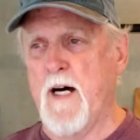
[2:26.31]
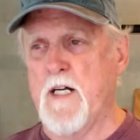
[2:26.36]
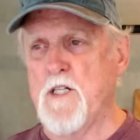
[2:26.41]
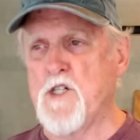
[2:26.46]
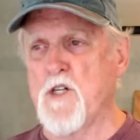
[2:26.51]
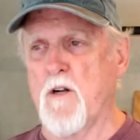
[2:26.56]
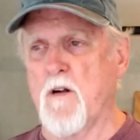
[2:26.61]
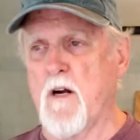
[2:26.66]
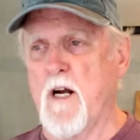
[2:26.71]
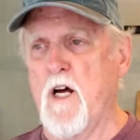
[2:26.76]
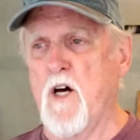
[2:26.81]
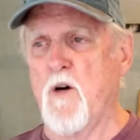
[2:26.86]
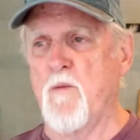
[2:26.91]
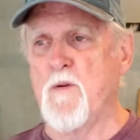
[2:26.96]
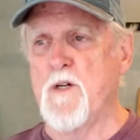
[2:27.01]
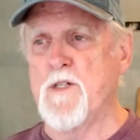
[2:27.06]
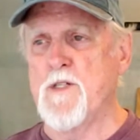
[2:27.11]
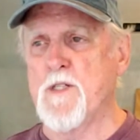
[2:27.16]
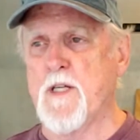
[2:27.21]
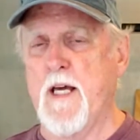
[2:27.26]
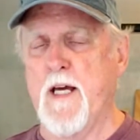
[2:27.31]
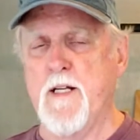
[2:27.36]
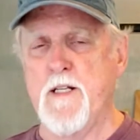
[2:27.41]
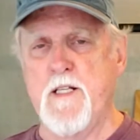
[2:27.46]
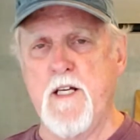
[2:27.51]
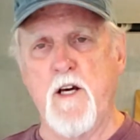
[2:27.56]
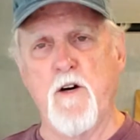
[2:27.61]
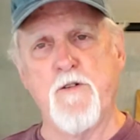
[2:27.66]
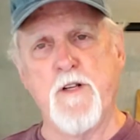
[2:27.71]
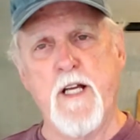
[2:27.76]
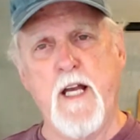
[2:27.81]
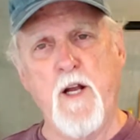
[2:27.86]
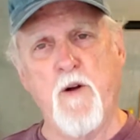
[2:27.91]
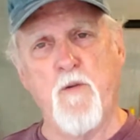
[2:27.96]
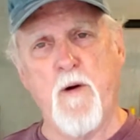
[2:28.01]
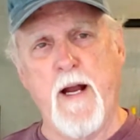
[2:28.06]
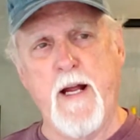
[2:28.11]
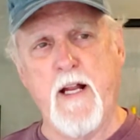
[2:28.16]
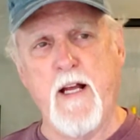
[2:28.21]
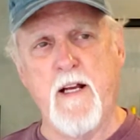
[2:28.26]
modular helmets get DOT
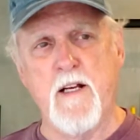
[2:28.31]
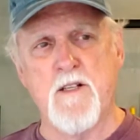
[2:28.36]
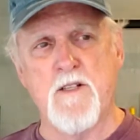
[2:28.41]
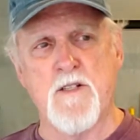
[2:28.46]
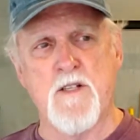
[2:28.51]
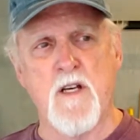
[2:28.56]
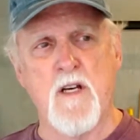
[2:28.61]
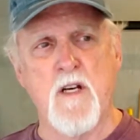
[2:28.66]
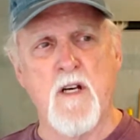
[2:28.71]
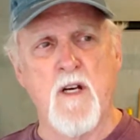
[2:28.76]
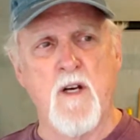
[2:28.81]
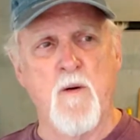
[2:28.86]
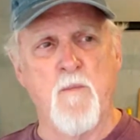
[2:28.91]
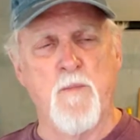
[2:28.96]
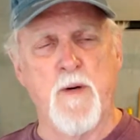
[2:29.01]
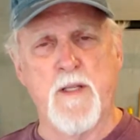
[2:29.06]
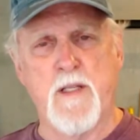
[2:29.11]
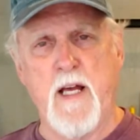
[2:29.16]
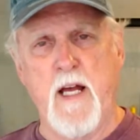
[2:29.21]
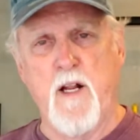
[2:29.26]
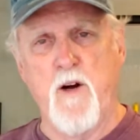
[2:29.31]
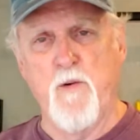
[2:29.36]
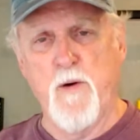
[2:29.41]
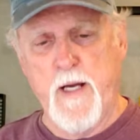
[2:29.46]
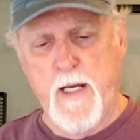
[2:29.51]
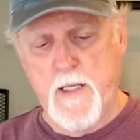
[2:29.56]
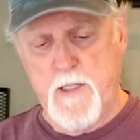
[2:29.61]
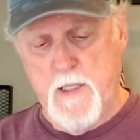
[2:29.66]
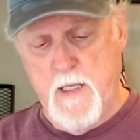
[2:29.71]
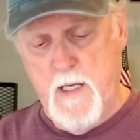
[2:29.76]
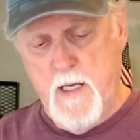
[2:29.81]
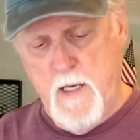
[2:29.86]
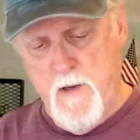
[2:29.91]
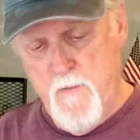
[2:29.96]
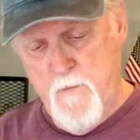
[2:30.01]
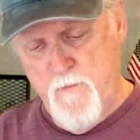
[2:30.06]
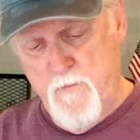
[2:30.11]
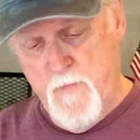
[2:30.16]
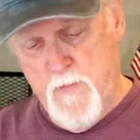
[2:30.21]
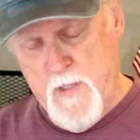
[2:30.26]
ratings, but they don't get the
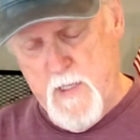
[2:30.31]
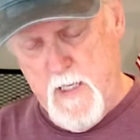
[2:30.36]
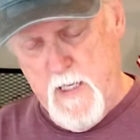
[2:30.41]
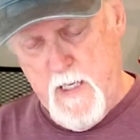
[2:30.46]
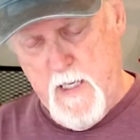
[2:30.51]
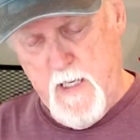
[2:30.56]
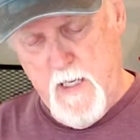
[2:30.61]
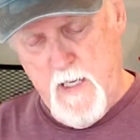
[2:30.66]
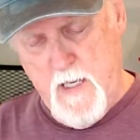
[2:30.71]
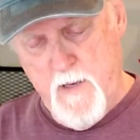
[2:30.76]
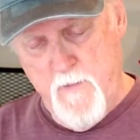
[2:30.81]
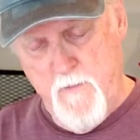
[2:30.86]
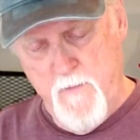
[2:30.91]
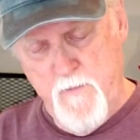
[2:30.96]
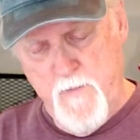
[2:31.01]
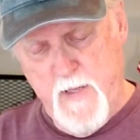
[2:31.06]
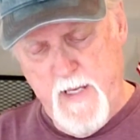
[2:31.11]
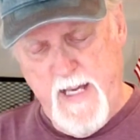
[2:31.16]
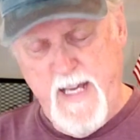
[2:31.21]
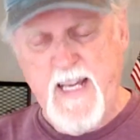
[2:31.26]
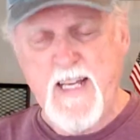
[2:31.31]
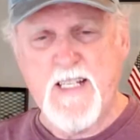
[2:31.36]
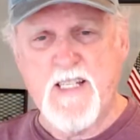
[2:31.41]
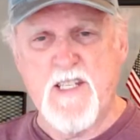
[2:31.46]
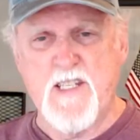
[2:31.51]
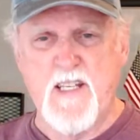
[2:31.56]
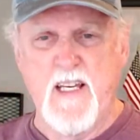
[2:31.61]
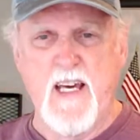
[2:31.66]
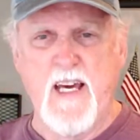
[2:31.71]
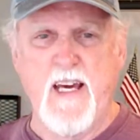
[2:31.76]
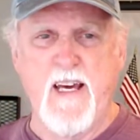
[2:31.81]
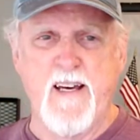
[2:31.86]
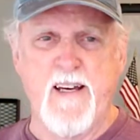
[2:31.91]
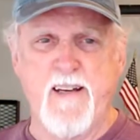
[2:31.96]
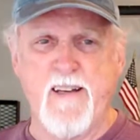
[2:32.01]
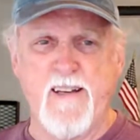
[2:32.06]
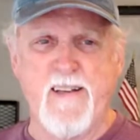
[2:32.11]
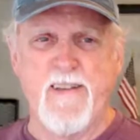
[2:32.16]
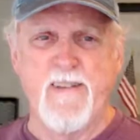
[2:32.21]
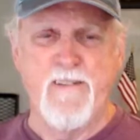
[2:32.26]

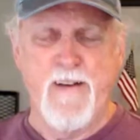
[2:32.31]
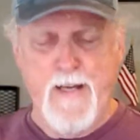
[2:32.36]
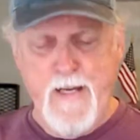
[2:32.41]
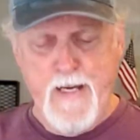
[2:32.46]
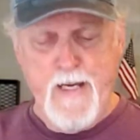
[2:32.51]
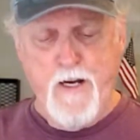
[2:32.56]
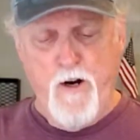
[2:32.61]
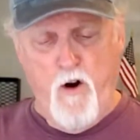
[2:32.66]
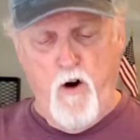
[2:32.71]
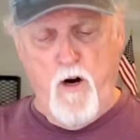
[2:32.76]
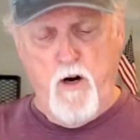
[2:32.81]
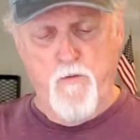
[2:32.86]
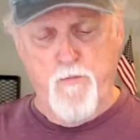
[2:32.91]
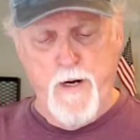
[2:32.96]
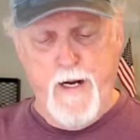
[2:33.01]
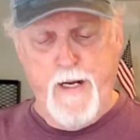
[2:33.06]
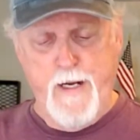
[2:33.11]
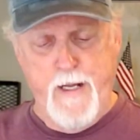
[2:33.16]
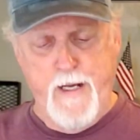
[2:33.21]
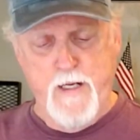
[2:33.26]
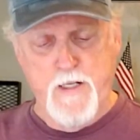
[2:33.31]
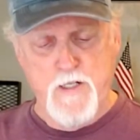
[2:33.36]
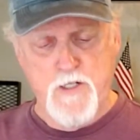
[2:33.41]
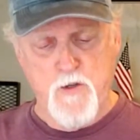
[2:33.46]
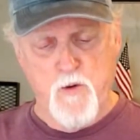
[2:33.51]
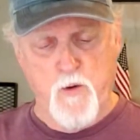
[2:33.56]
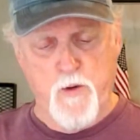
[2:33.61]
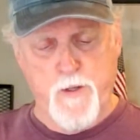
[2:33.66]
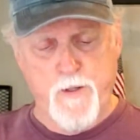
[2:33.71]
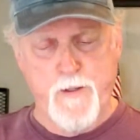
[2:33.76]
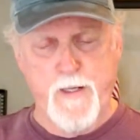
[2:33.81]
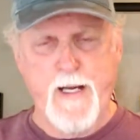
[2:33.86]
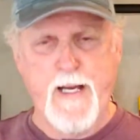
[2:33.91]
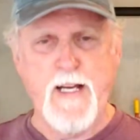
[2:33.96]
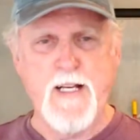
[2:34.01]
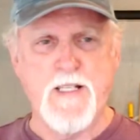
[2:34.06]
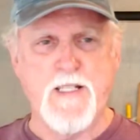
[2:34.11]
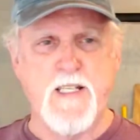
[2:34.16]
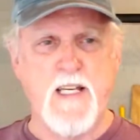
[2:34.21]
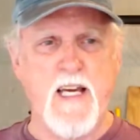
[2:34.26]
ER ratings or
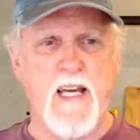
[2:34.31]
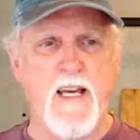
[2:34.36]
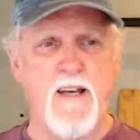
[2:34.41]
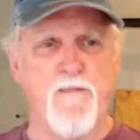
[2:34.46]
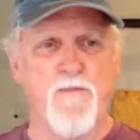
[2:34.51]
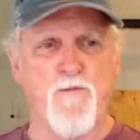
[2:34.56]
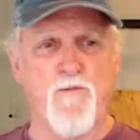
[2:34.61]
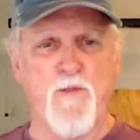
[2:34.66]
ECE